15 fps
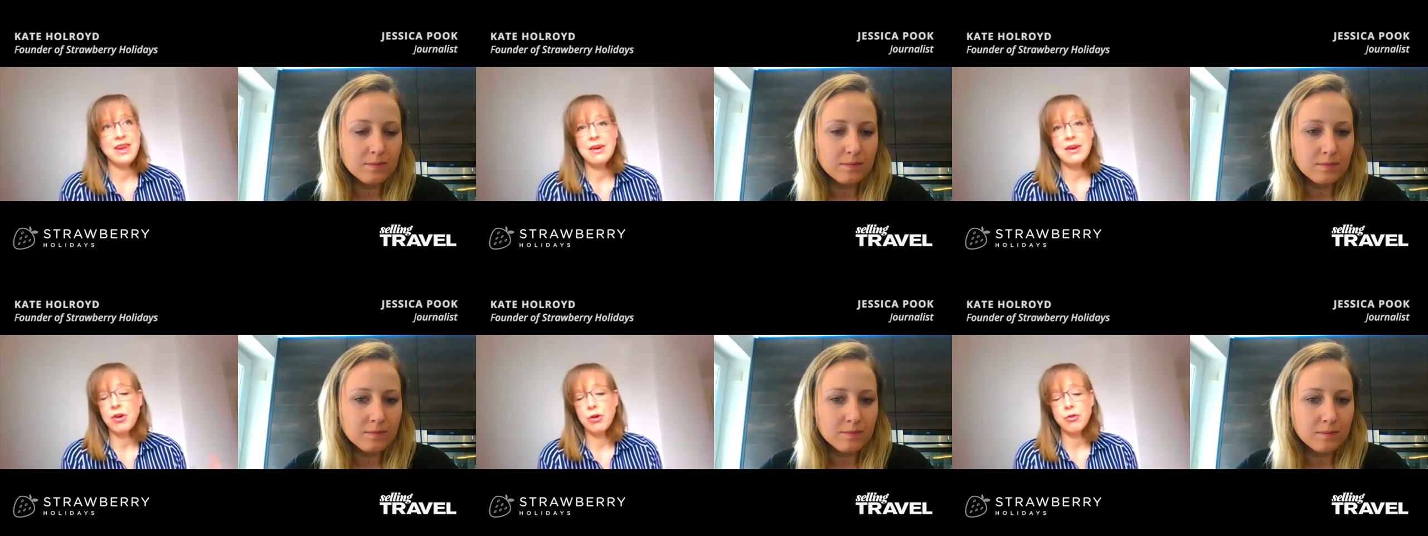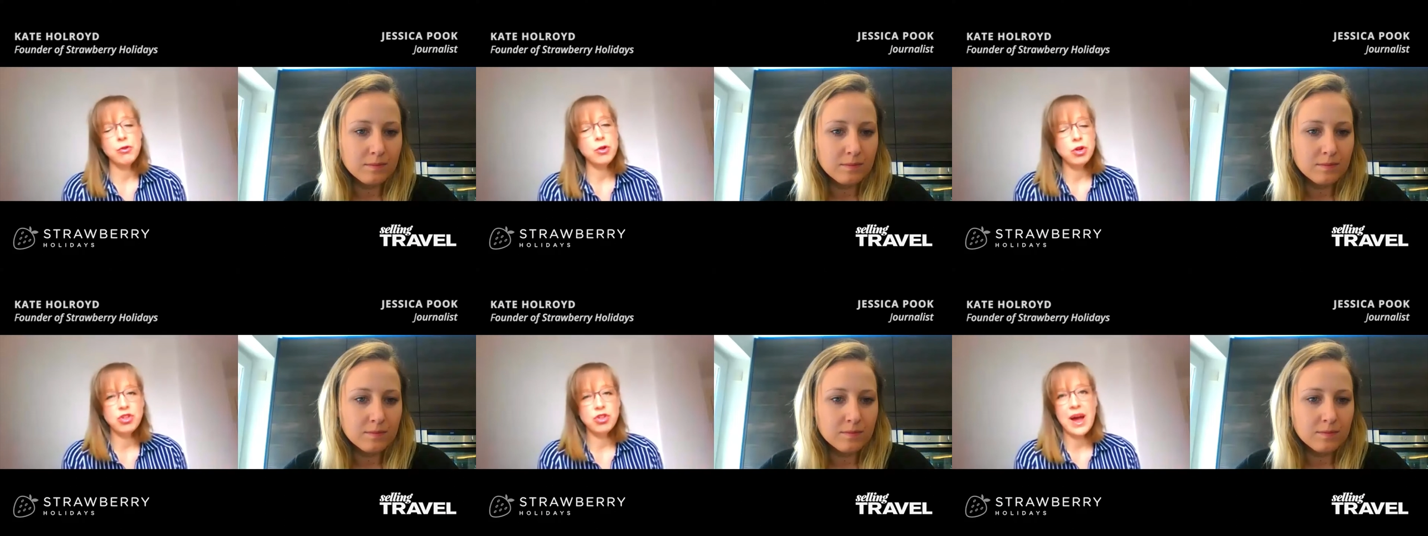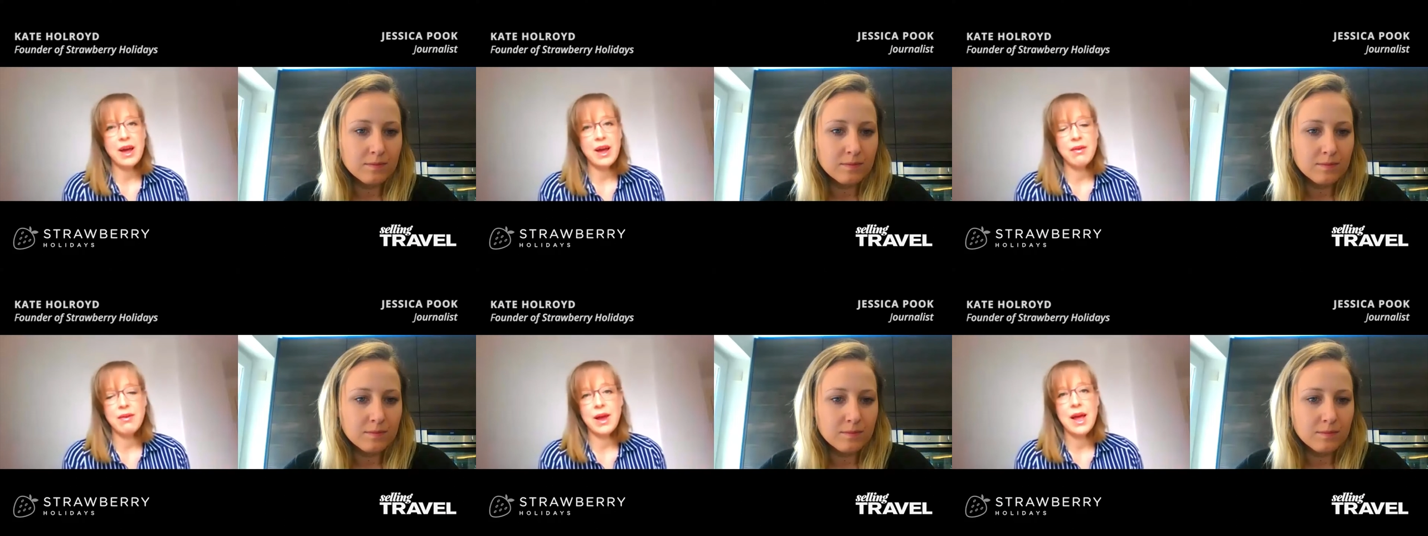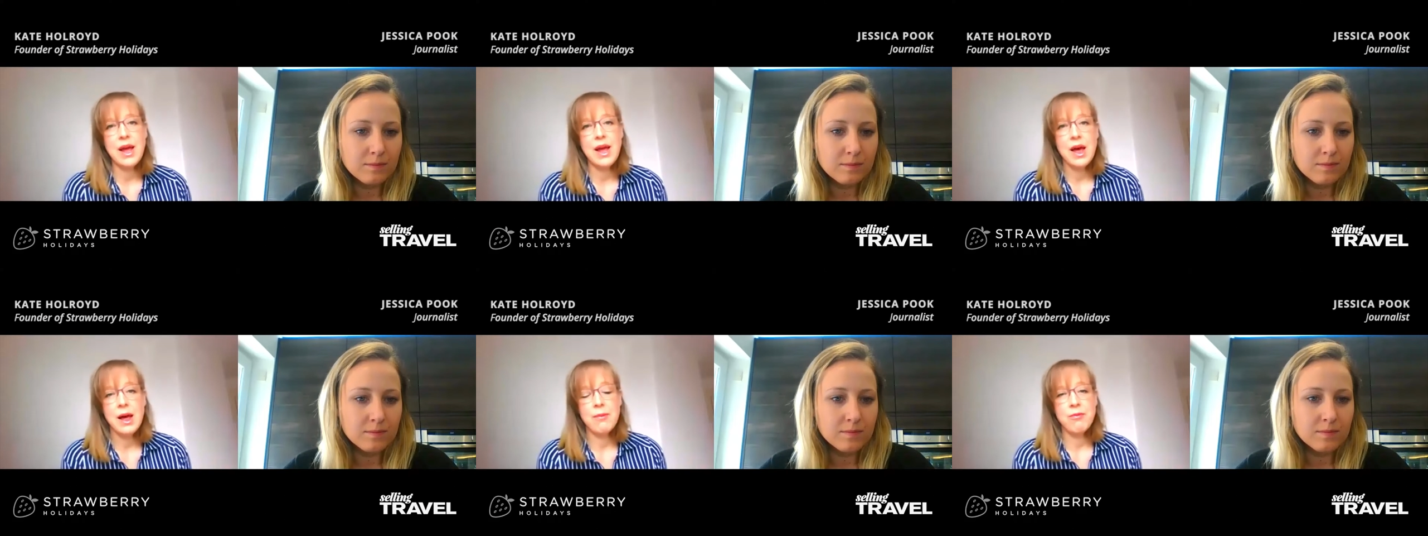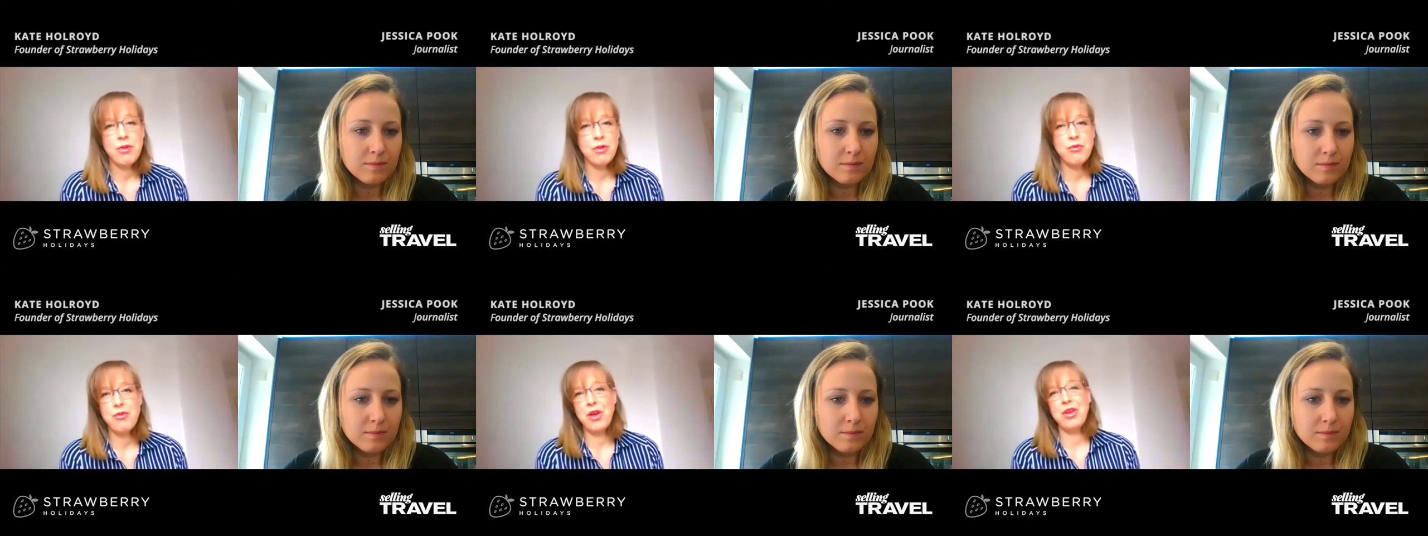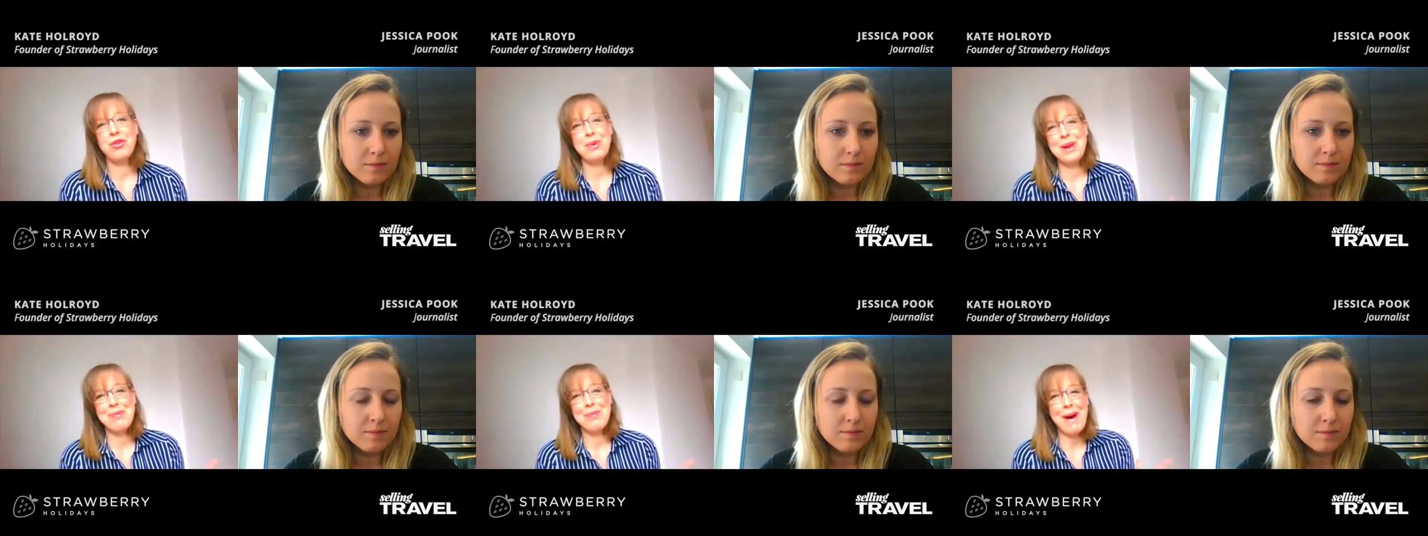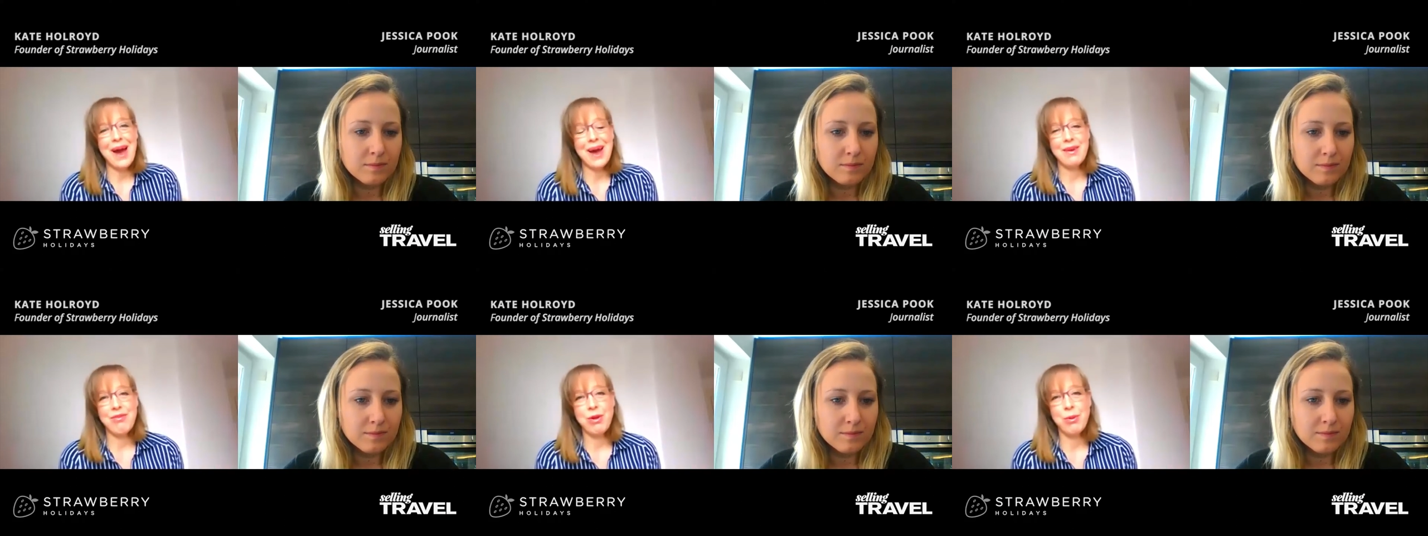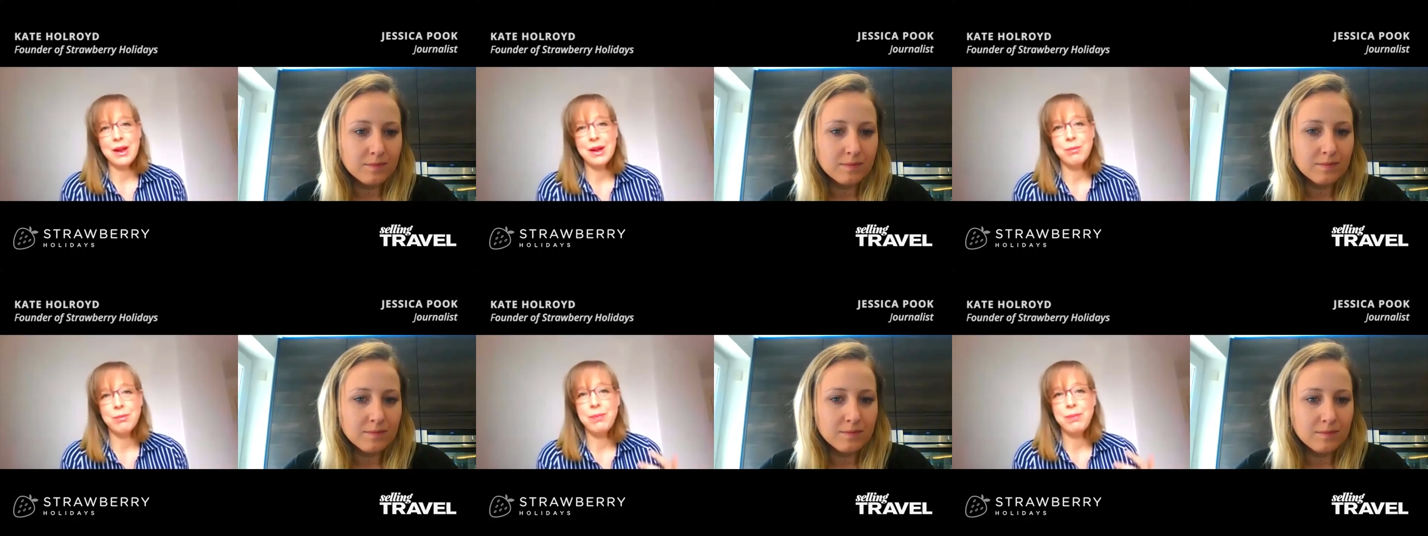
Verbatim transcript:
Speaker 1: I've got a full diary um, for the first week back, if you will,